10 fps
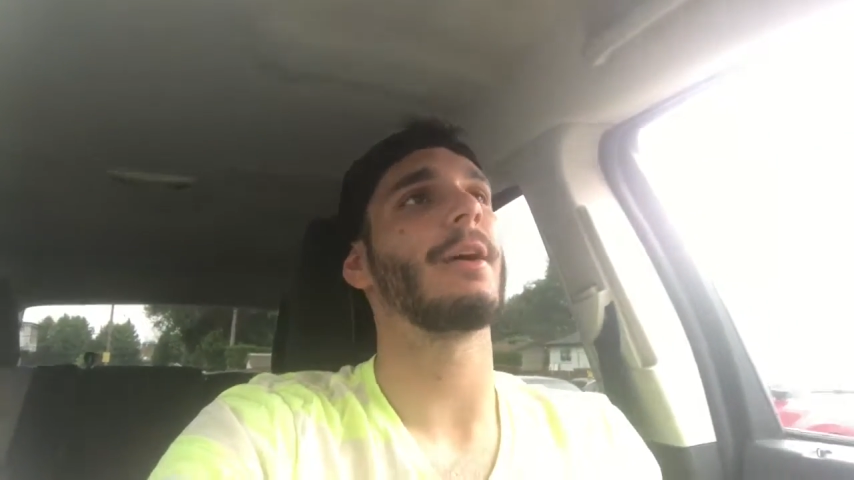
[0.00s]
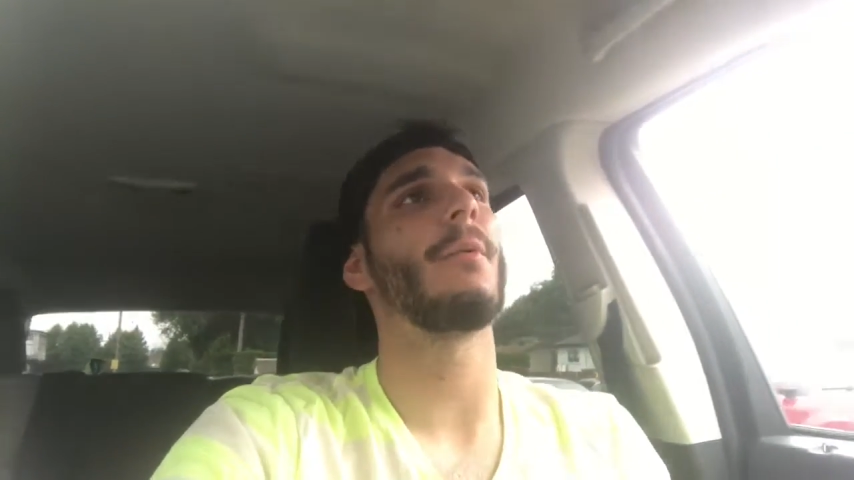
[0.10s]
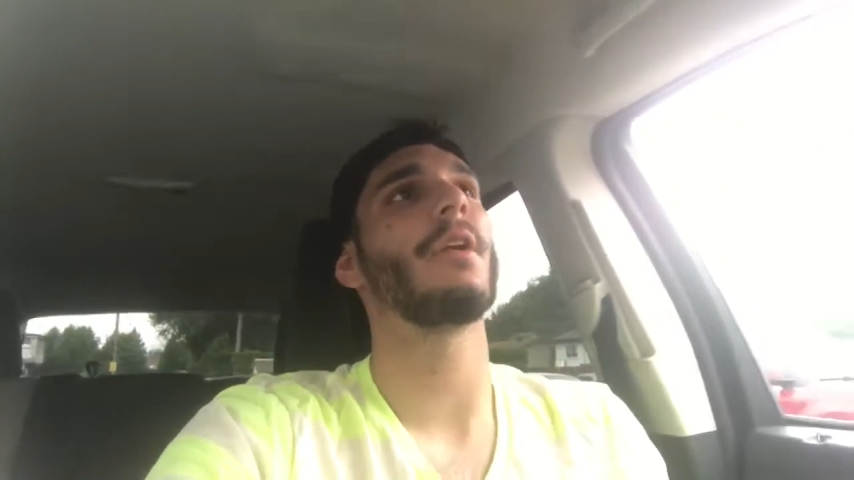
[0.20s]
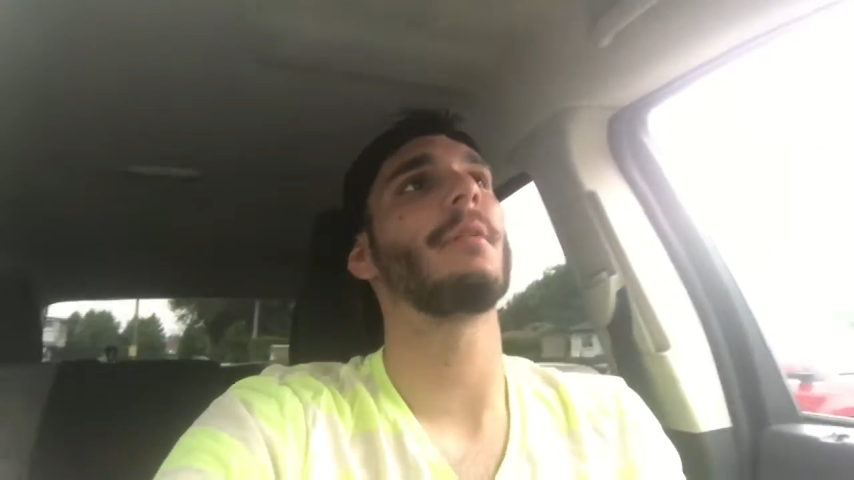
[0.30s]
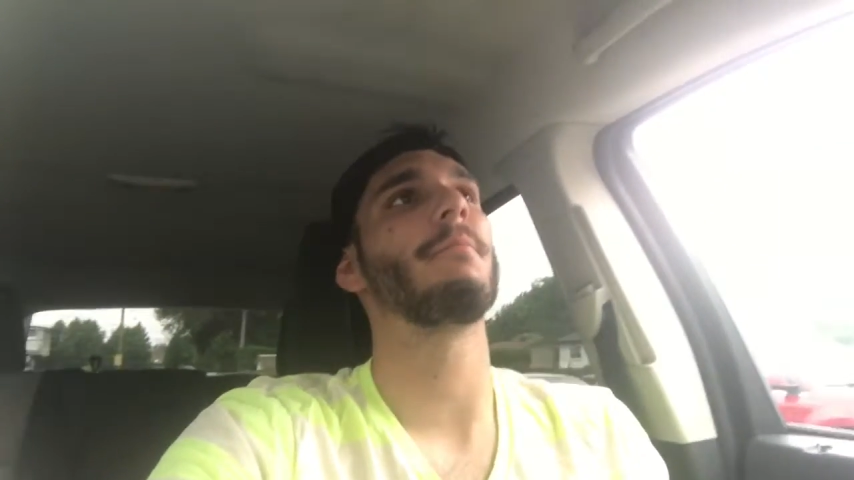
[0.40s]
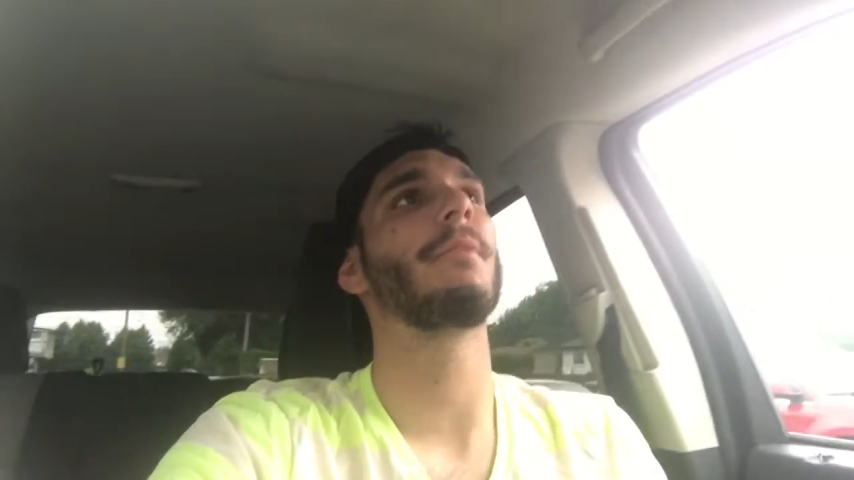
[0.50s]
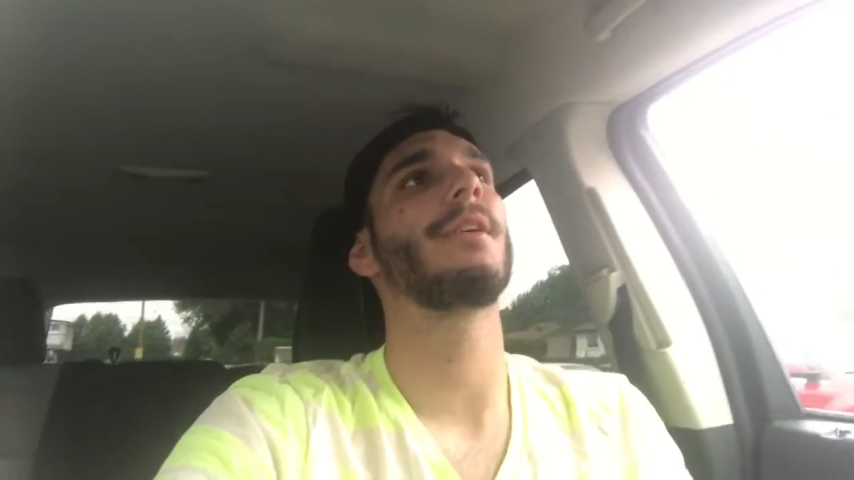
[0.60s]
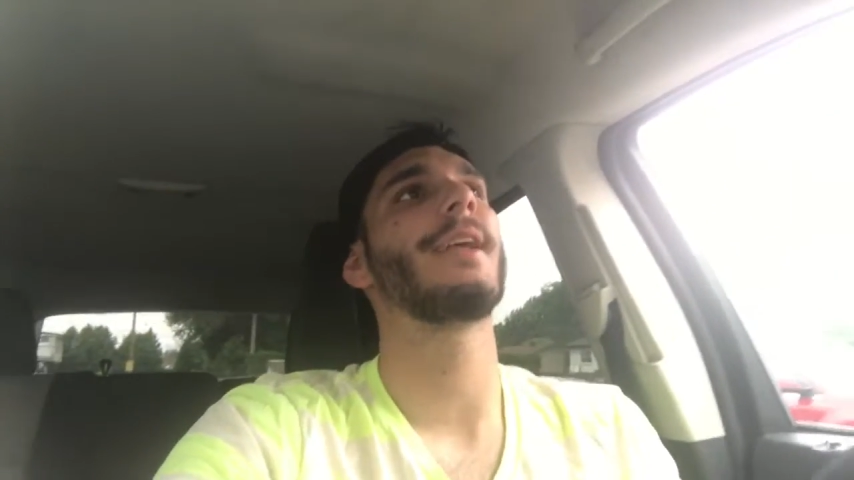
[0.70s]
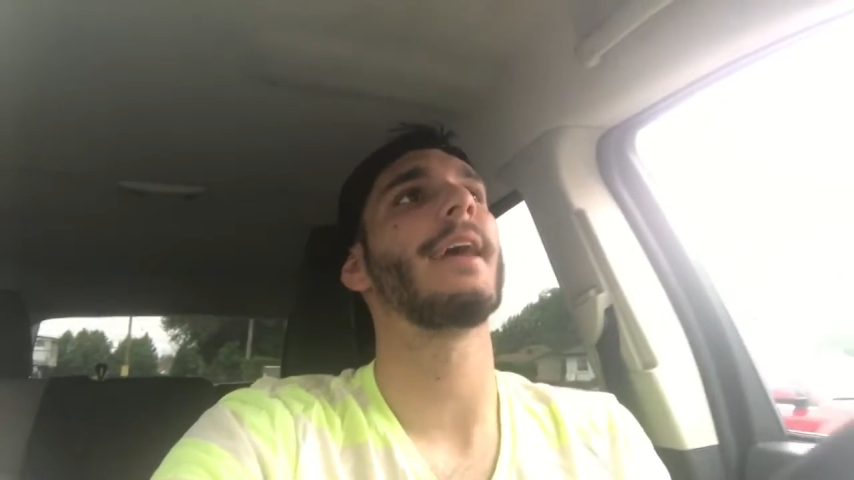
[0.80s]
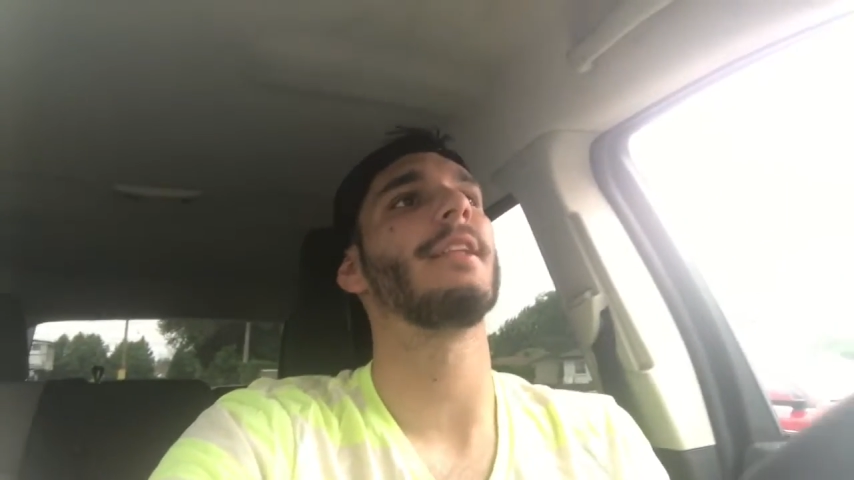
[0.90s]
want to
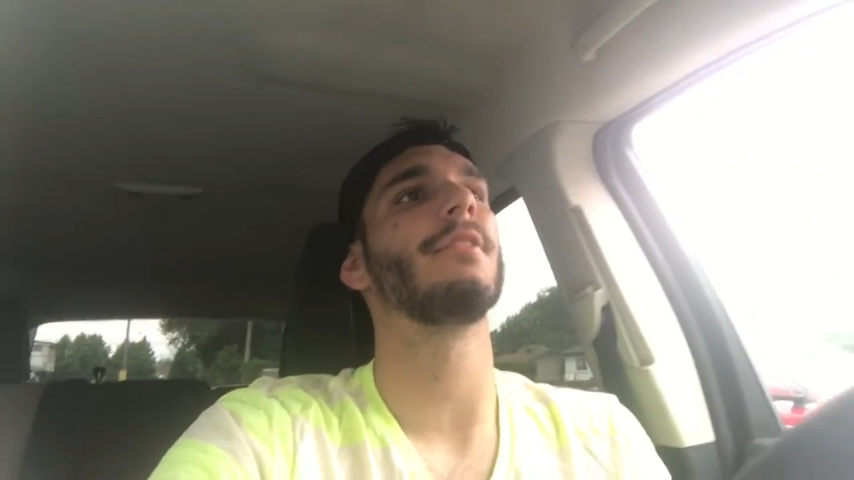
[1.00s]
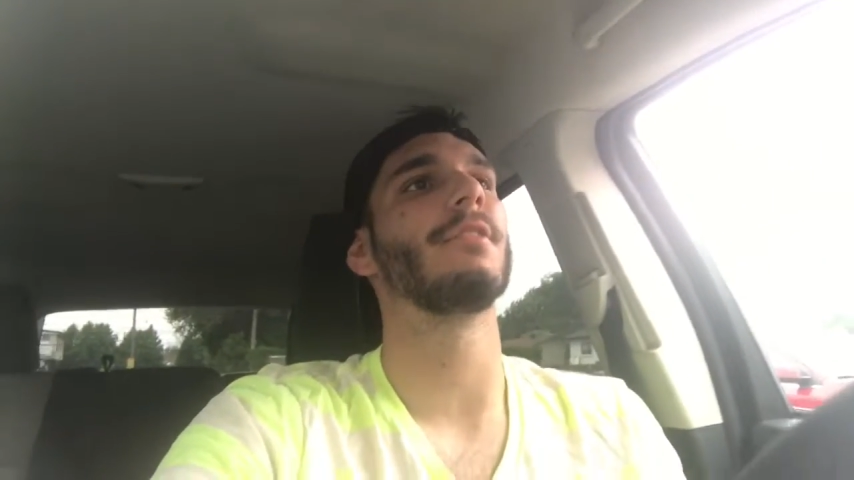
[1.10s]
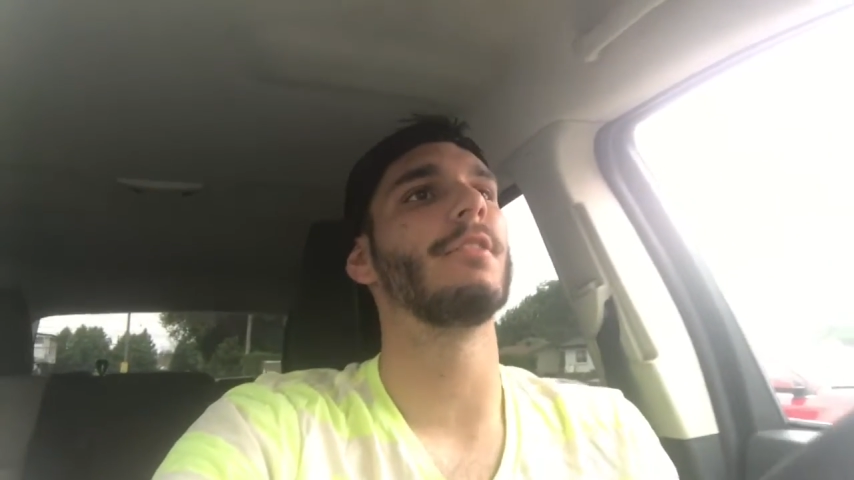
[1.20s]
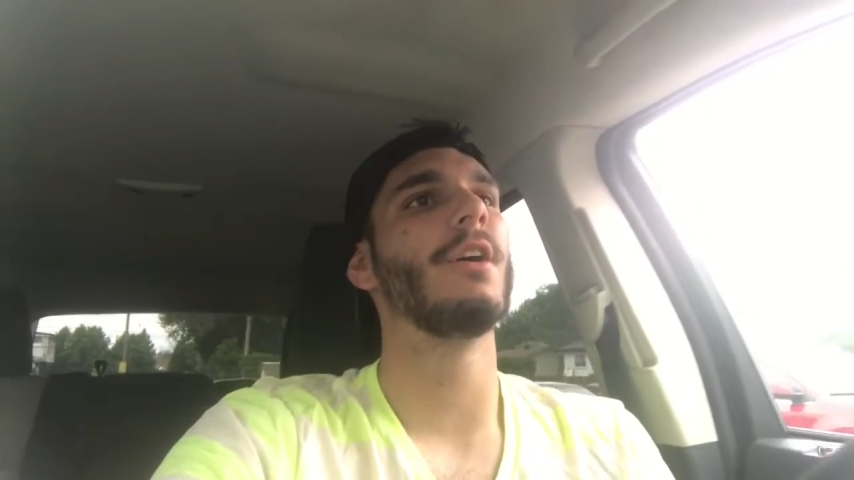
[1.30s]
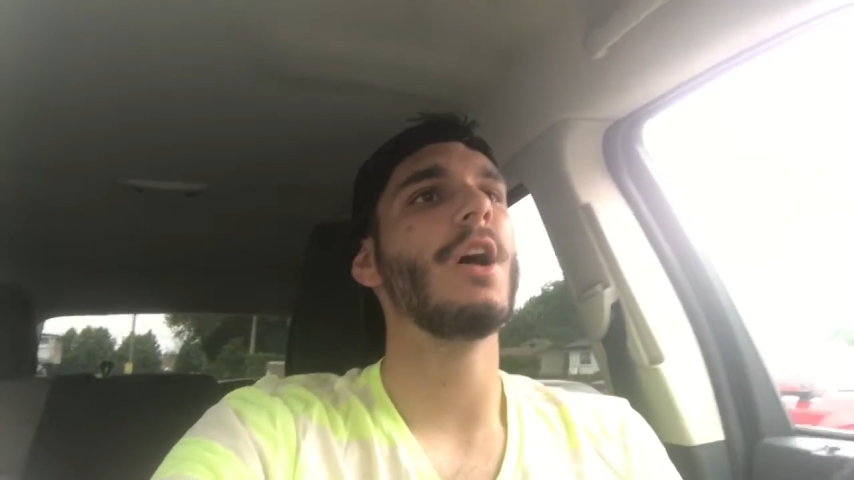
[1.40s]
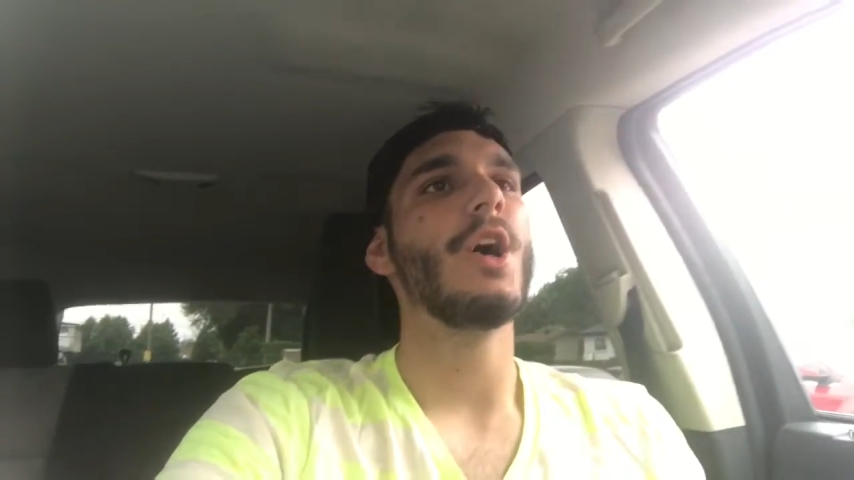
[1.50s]
get into